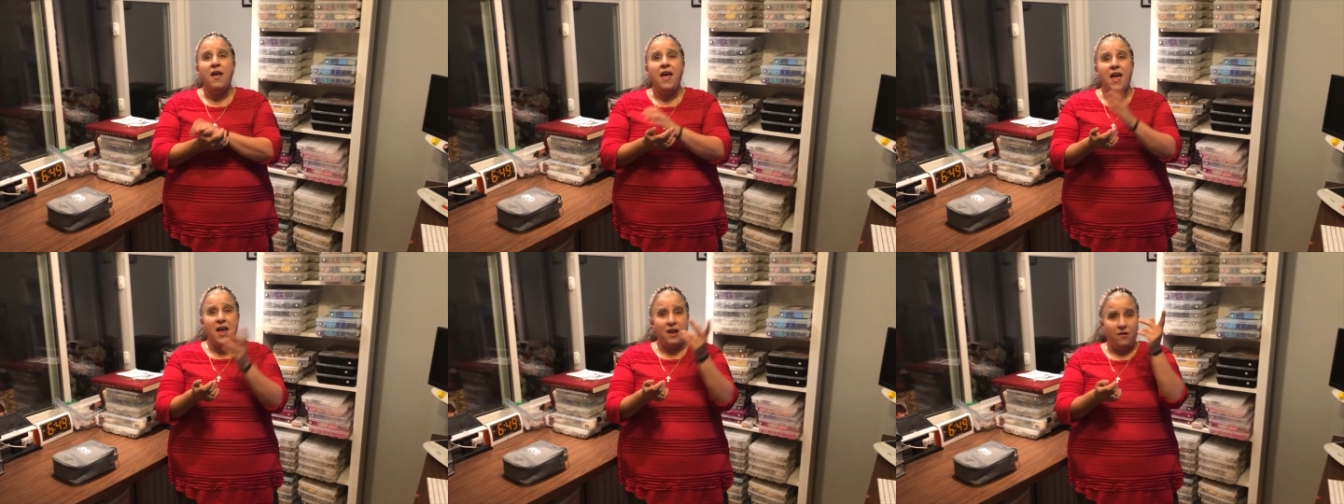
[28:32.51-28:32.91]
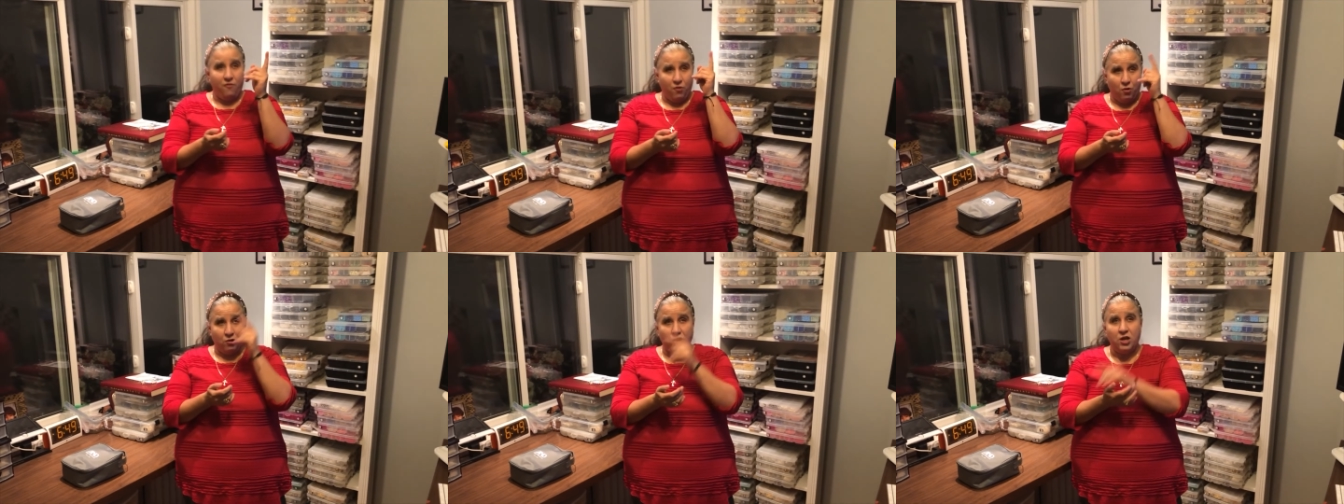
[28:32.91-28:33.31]
And, of
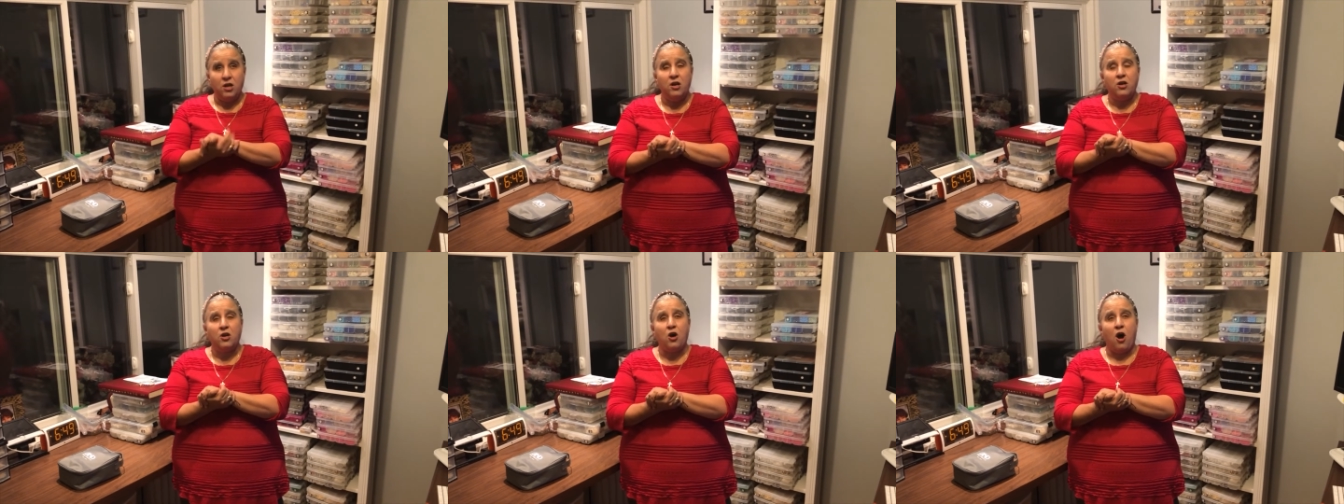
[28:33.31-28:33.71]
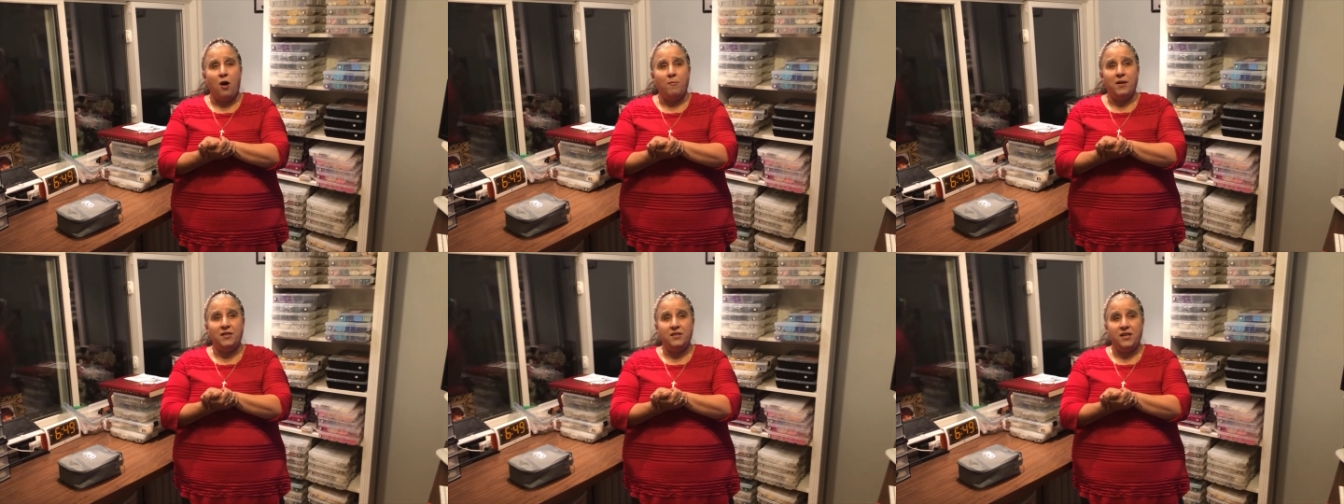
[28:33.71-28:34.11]
course,
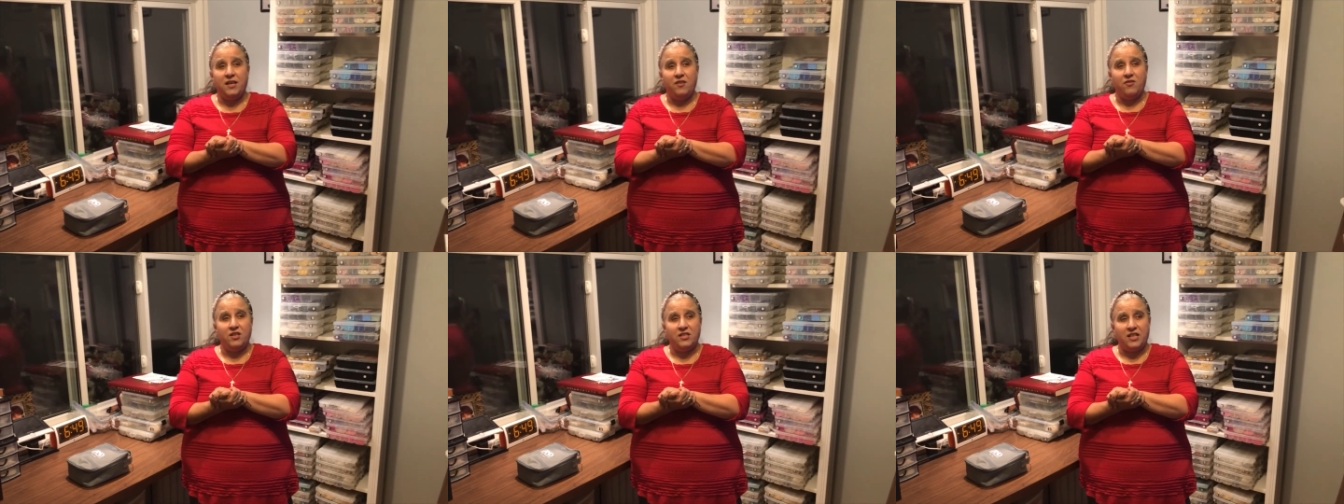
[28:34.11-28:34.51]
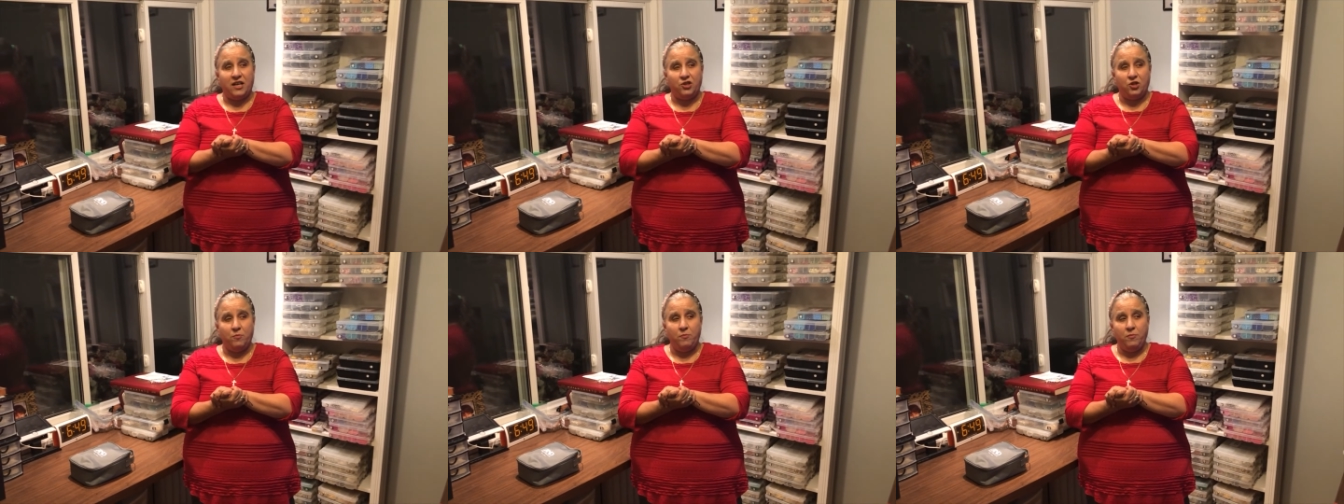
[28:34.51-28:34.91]
comment in the
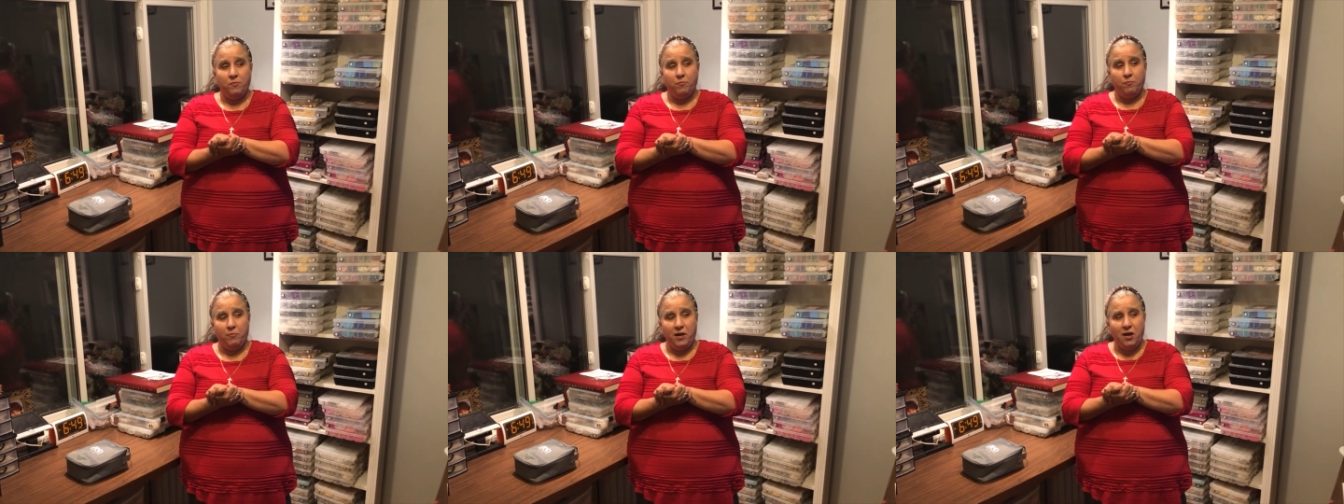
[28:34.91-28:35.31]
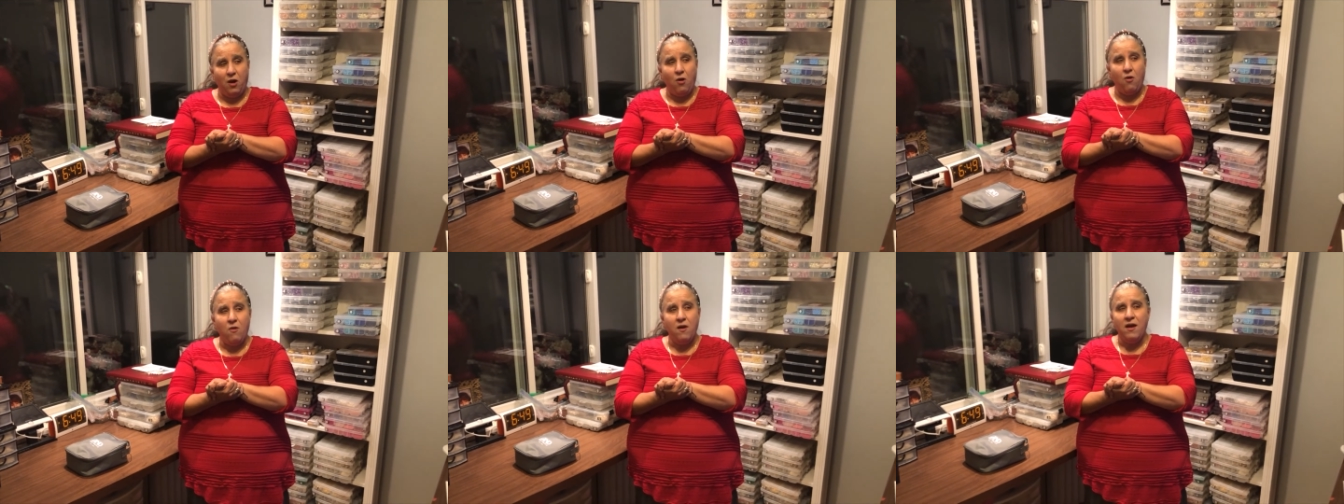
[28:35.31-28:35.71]
section
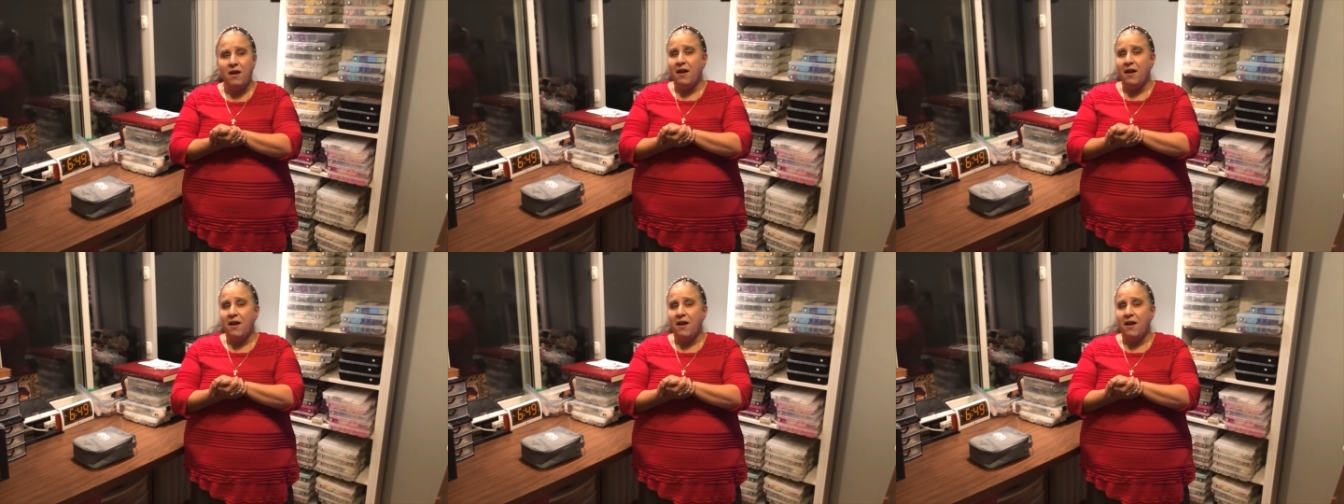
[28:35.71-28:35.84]
below.